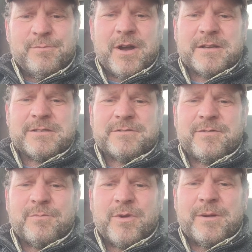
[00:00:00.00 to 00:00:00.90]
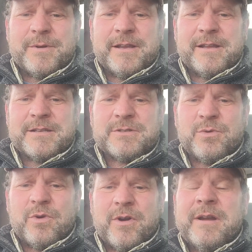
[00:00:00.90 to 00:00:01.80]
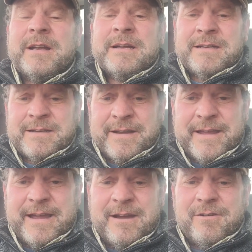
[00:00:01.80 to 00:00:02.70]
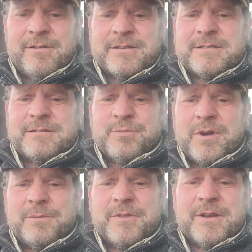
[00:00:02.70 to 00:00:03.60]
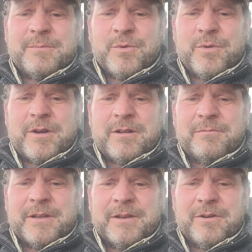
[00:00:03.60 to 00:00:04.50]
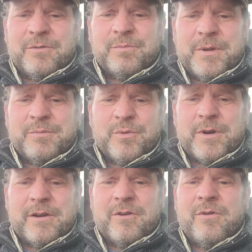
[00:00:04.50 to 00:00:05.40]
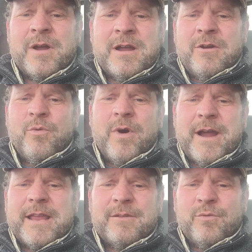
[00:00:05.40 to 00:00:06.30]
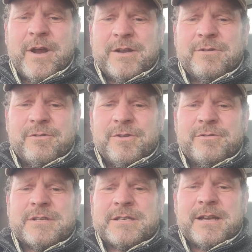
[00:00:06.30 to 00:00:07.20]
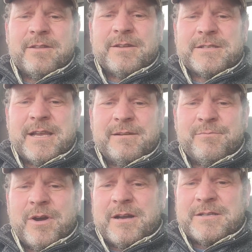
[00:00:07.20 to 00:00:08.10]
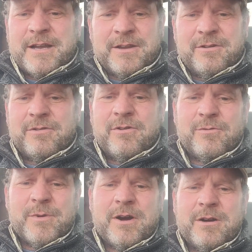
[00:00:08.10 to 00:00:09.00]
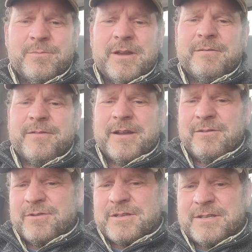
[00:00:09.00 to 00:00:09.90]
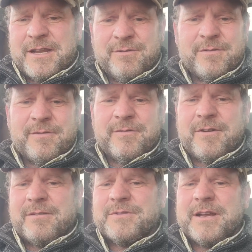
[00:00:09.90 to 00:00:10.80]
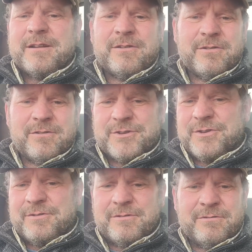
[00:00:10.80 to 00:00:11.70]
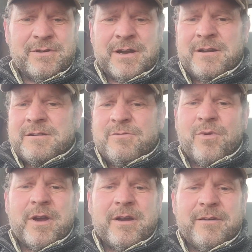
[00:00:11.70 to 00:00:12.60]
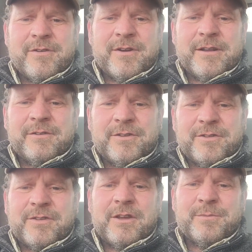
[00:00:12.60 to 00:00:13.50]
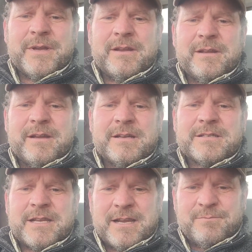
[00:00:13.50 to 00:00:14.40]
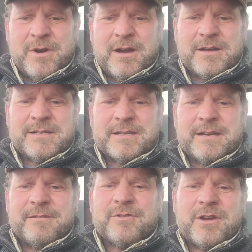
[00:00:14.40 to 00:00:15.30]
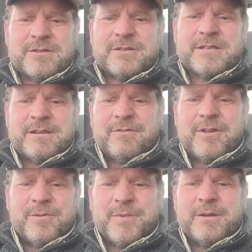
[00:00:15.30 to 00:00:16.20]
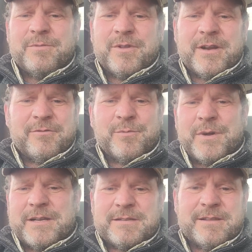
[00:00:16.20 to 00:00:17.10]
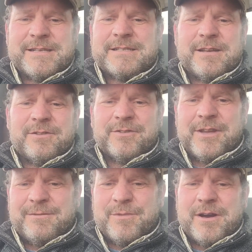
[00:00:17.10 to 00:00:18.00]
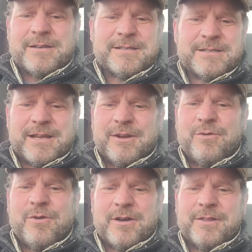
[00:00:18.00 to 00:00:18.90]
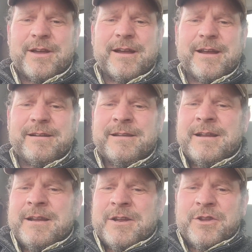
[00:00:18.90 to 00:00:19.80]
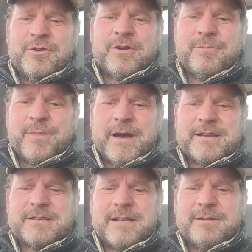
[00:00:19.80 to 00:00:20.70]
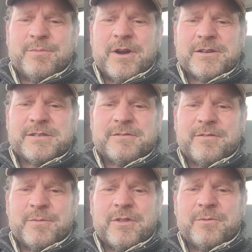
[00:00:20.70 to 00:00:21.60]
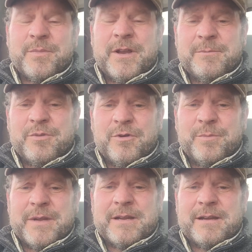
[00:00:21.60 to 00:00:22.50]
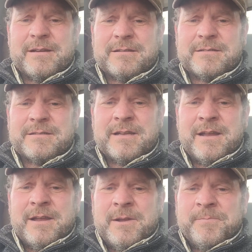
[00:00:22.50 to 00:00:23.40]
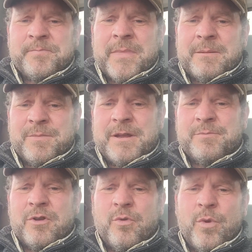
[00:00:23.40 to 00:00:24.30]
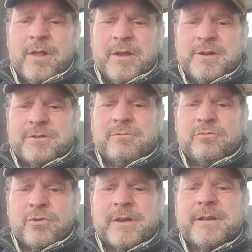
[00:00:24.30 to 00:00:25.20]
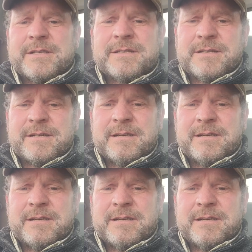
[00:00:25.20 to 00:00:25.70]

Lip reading: boxes from Reminisce? Or now it's probably the number one. You know, people want to know why don't you sell a steak box? I can go to Omaha Beef, I can go to Snake River Farms, I can go to wherever, and they'll just sell me a steak box. And I've talked to several other people that they sell steak boxes. As I go online, you can buy steak boxes from other people because people are willing to risk